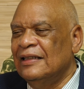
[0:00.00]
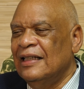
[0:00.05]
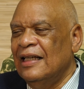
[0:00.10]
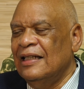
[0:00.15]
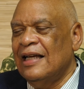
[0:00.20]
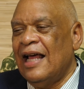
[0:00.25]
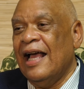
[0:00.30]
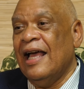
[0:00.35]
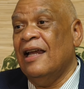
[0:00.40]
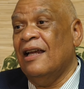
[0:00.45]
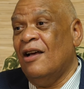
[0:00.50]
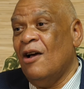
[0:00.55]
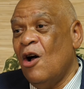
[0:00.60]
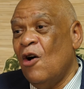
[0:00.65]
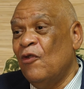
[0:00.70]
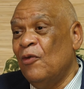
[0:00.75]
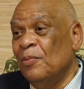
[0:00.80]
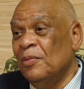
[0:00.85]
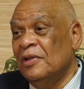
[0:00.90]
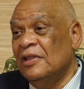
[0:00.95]
then I got a
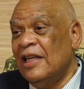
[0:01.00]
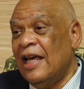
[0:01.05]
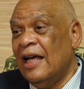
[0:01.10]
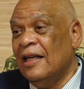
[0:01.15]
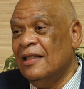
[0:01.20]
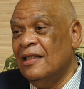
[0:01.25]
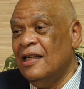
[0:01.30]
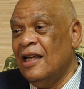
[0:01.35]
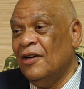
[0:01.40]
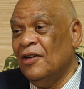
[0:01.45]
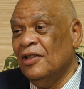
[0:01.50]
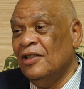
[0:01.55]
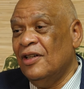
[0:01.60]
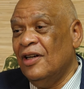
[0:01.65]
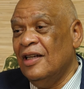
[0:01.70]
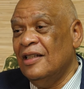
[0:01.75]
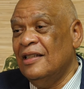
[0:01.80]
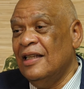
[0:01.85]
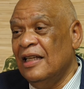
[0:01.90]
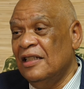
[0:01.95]
call from Jack's
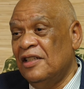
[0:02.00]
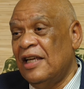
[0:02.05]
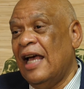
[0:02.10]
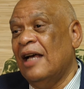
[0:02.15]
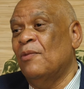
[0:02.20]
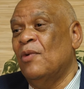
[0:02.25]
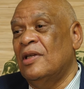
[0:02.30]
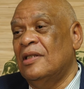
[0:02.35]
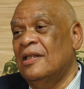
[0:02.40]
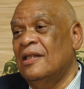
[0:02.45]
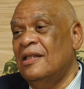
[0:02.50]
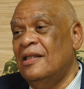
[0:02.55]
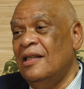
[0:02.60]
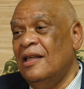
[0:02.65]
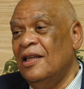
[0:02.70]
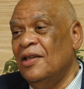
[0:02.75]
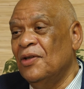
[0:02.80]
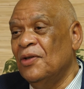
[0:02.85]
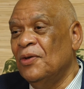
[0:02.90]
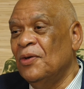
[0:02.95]
secretary saying Jack wants to
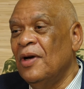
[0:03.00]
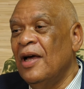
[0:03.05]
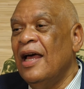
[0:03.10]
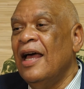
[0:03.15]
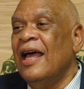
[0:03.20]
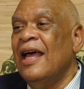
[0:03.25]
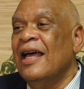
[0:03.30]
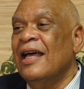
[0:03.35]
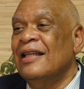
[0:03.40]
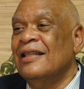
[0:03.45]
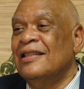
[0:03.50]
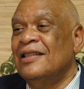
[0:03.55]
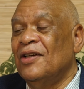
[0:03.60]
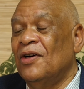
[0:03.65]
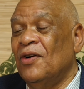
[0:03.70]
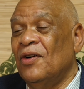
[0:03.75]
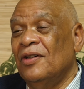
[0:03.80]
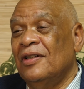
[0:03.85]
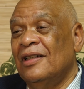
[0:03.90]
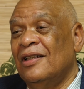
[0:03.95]
see you. And
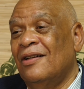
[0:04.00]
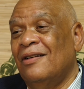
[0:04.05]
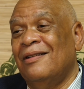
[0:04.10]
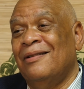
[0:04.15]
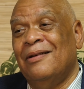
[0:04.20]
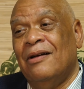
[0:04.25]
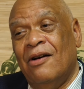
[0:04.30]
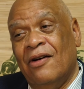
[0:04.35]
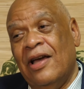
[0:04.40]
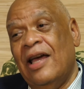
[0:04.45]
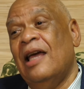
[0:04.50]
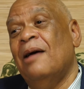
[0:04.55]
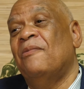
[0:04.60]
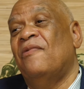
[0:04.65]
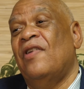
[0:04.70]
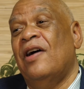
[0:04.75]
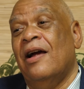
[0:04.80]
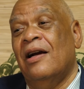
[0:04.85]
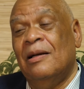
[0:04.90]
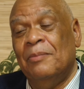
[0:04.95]
so, you know, okay,
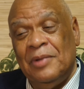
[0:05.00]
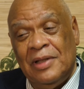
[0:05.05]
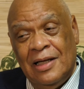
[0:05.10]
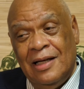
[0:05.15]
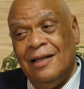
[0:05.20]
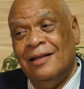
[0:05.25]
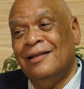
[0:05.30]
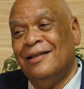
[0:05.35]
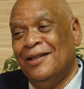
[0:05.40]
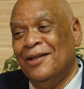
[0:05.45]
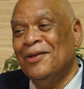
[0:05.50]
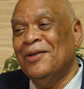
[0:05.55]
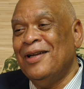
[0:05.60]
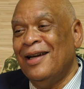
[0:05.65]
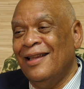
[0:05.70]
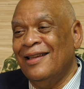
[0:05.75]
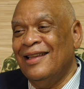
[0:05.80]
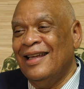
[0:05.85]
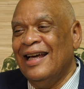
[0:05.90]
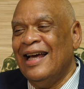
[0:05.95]
I'm fired, I'm done, you know,
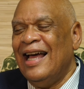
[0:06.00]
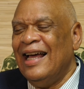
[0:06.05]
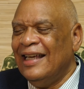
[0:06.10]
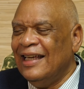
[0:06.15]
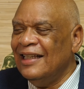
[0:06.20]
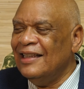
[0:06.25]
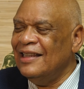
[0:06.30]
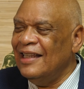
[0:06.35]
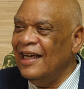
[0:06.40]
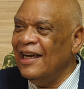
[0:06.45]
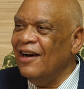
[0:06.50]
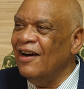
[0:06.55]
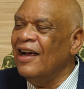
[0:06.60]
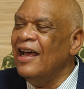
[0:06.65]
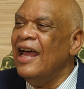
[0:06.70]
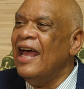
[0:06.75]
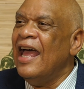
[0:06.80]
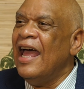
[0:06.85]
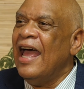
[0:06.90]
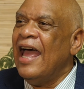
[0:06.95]
kind of thing. I get
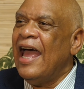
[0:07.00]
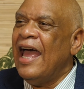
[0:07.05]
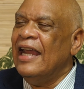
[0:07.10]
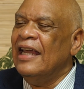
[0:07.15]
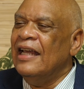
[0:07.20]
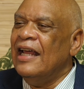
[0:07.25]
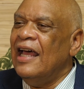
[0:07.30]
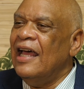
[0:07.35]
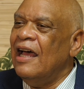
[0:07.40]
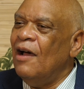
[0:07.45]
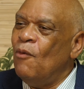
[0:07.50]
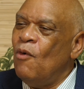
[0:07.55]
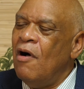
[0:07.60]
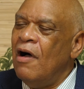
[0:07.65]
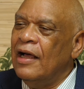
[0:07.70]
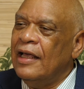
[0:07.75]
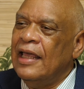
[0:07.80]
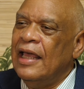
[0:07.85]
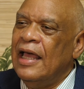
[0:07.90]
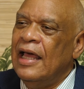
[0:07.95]
there and I
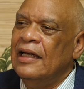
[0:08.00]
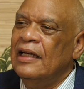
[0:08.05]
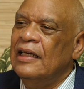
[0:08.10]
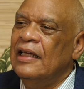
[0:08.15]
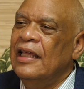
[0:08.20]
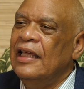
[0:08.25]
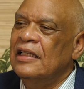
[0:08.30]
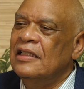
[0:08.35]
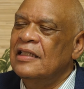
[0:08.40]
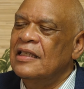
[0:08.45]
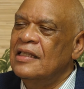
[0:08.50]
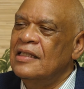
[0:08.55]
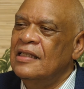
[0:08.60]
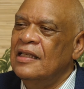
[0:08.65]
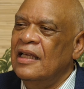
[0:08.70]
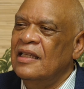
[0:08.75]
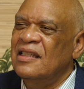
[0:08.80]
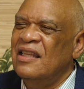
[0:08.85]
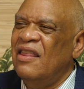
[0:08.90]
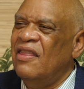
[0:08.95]
walk in and he just
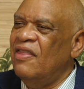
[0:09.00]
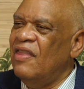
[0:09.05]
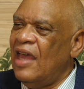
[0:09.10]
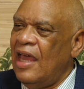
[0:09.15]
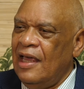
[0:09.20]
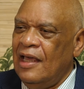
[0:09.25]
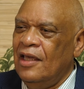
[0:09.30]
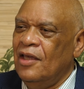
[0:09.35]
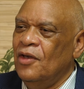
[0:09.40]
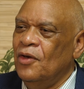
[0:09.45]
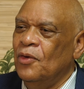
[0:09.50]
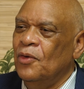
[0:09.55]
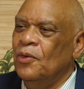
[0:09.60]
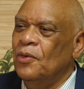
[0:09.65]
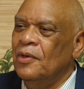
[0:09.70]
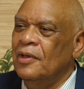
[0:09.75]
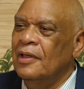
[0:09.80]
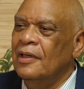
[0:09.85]
says, thank you.